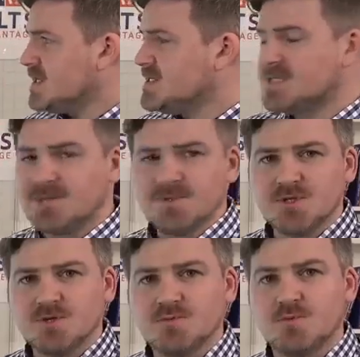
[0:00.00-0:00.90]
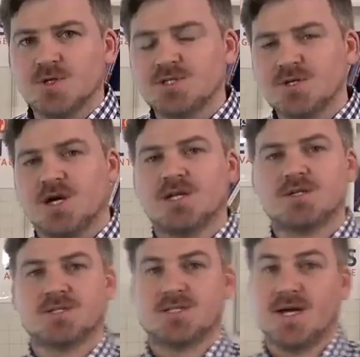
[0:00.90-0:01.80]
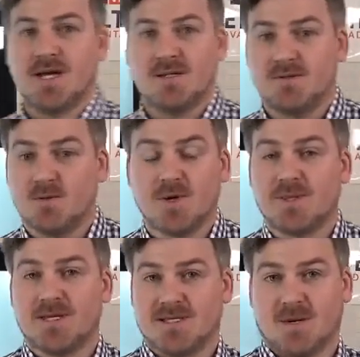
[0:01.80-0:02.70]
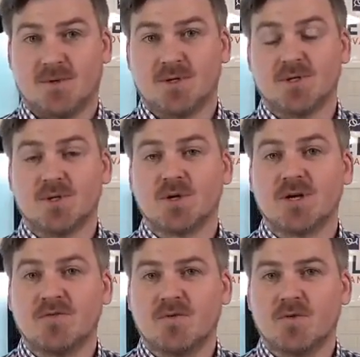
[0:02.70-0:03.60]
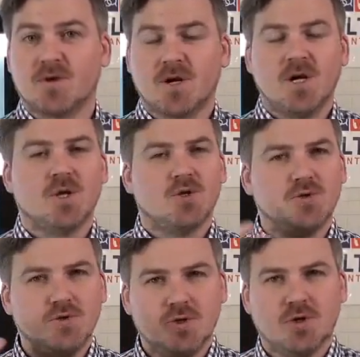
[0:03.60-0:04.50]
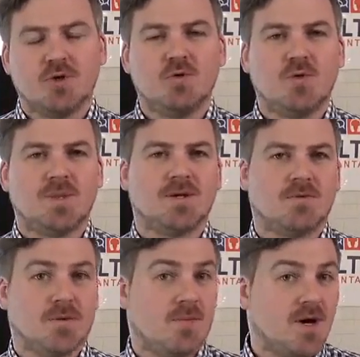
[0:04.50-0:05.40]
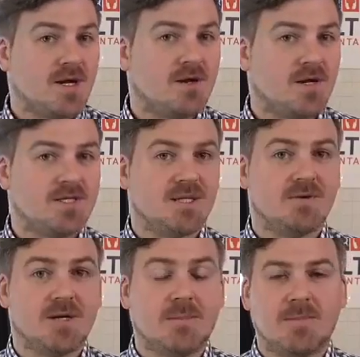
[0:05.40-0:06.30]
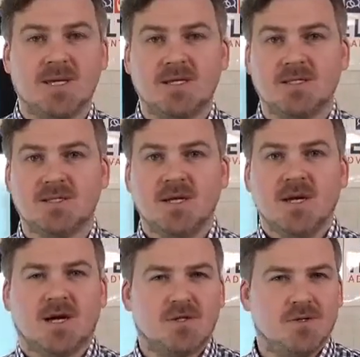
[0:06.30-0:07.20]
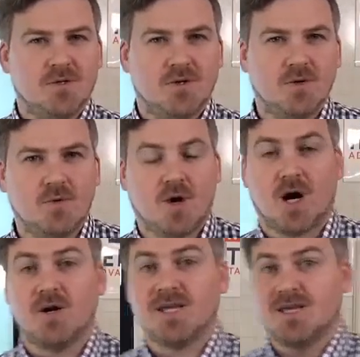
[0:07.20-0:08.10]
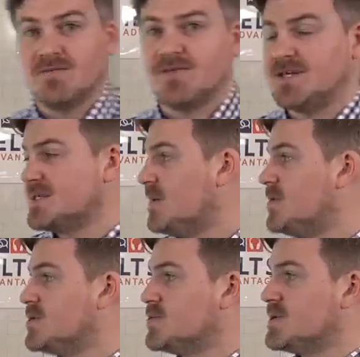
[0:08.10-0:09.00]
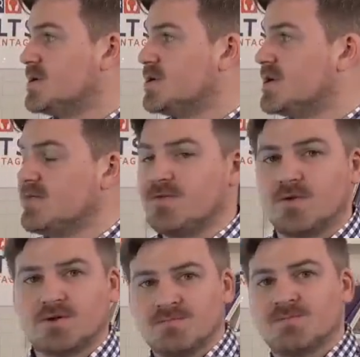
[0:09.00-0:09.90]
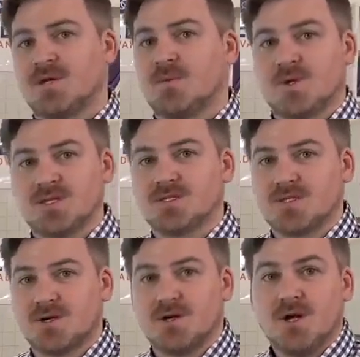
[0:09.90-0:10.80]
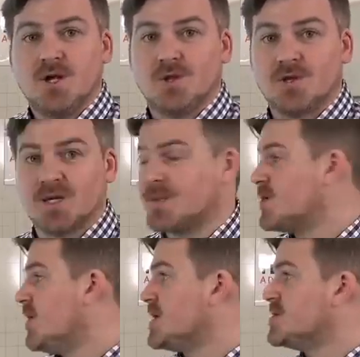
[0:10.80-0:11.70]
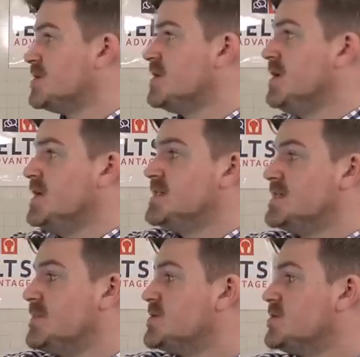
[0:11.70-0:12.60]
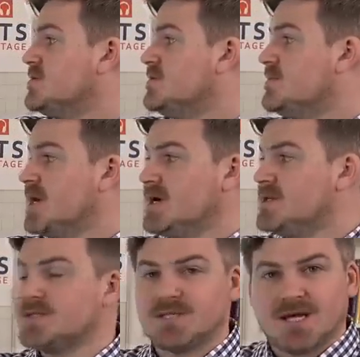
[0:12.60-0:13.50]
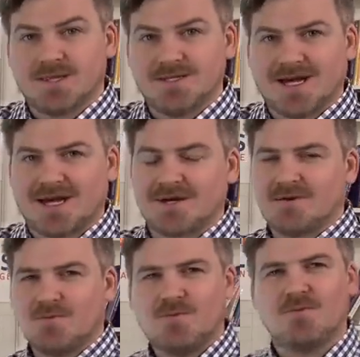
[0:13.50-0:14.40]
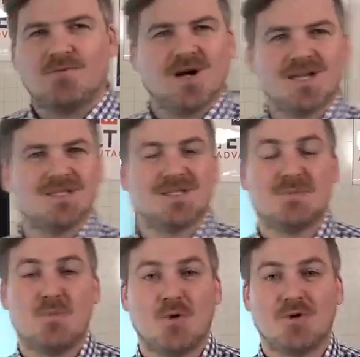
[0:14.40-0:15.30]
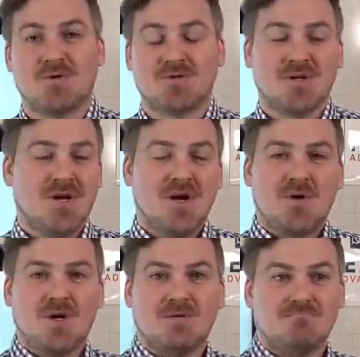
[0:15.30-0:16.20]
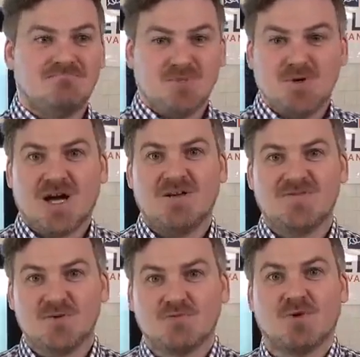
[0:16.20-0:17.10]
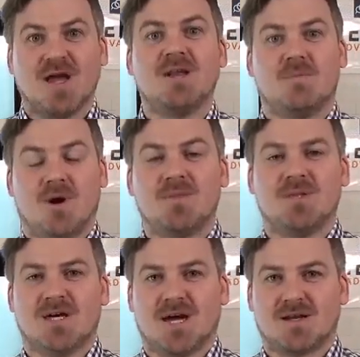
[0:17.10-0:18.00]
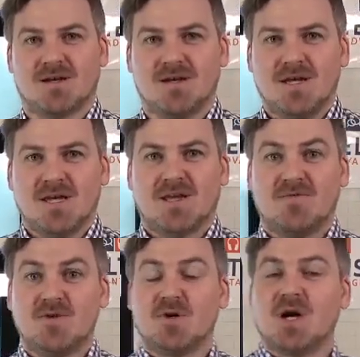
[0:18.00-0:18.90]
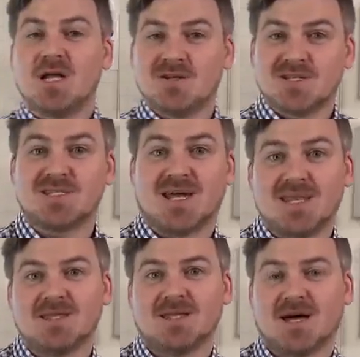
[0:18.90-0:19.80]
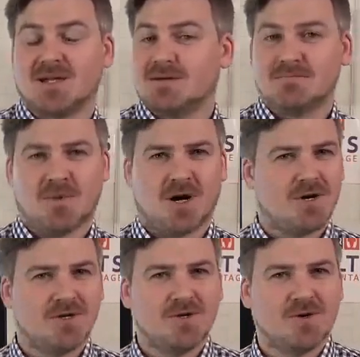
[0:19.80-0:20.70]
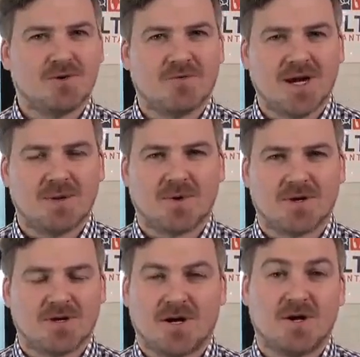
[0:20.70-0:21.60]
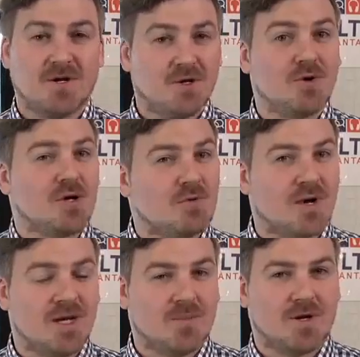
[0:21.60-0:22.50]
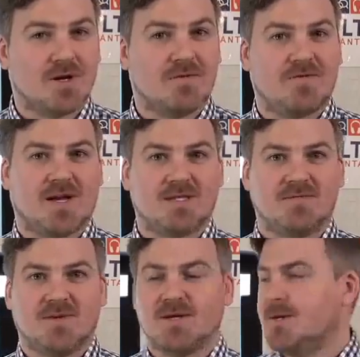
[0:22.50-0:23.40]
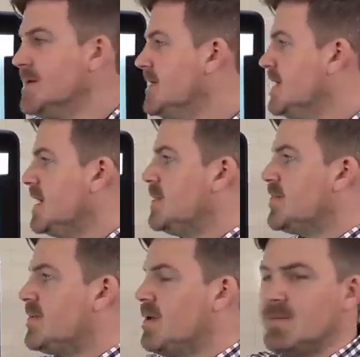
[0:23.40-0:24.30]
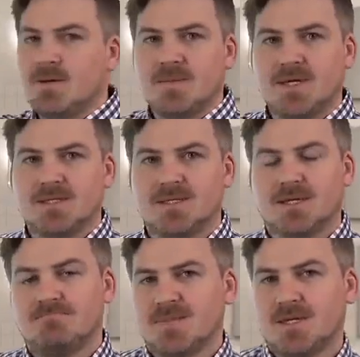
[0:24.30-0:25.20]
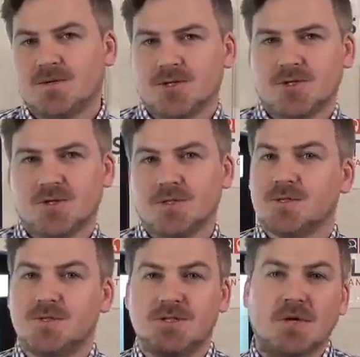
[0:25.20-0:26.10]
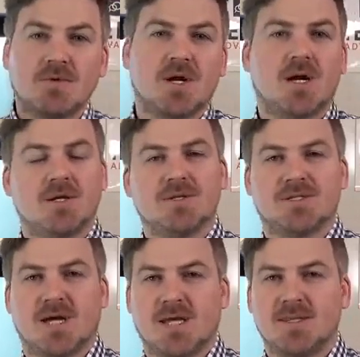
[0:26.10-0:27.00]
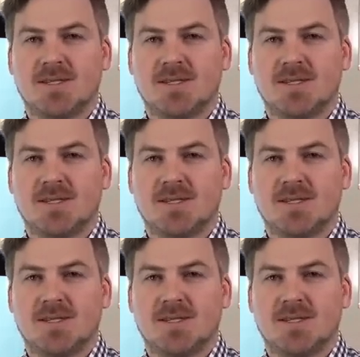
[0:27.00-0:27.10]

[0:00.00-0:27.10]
Step 2, once you understand what the examiners are looking for, you know what the marking criteria means, and you know how to give the examiners what they're looking for, then we can start looking at the question. Step 2, understand the data. Why is this important? Well, you have to write about the data. If you don't understand the data, how are you going to write about it? How are you going to write about it effectively? And the problem is that either students don't understand the